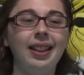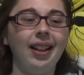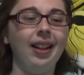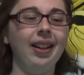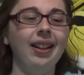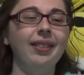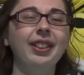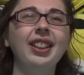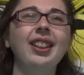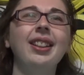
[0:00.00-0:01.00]

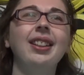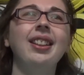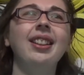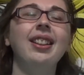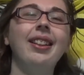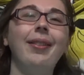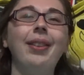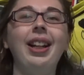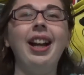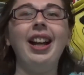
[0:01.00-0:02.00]
But
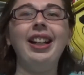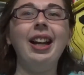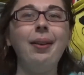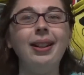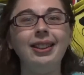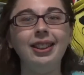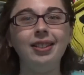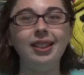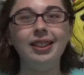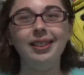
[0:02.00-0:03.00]
I can't wait to
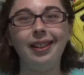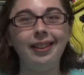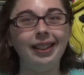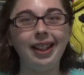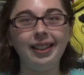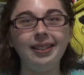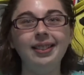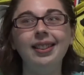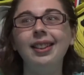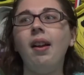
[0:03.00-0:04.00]
use it
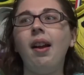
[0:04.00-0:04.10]
nonetheless.